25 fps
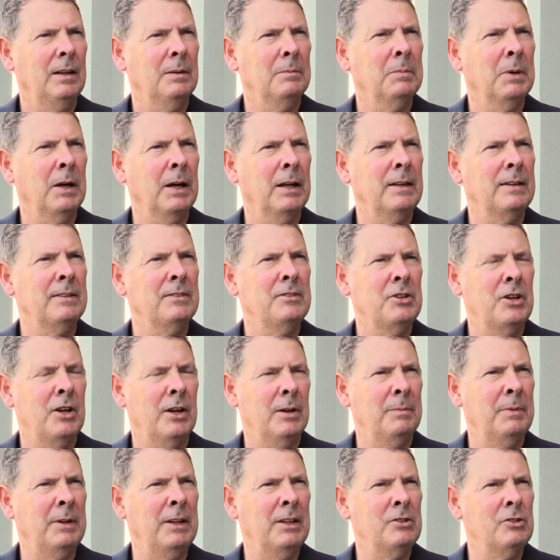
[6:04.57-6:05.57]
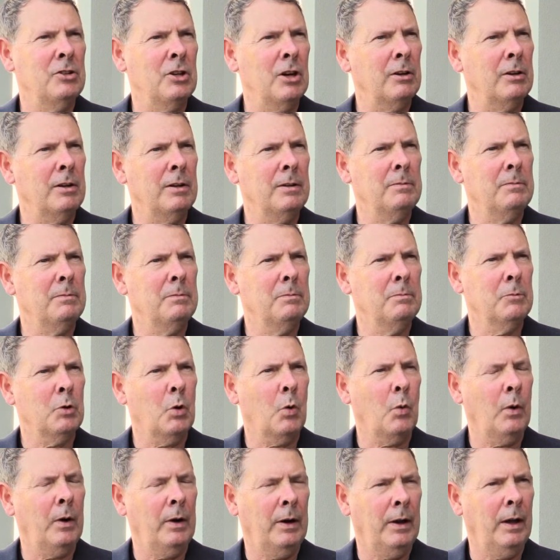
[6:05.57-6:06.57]
but Jeremy and Jody
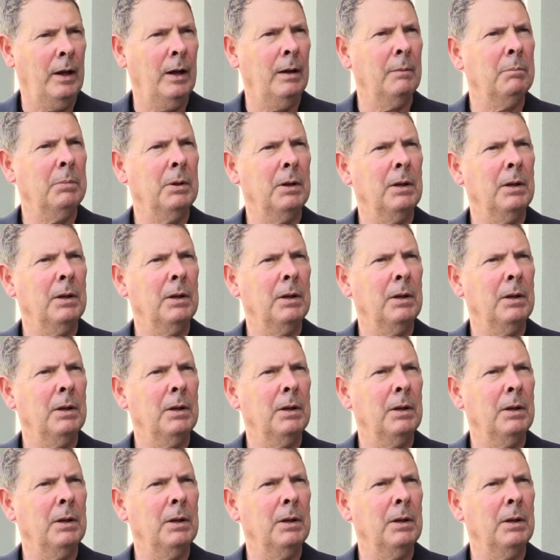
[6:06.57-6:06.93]
tore it up.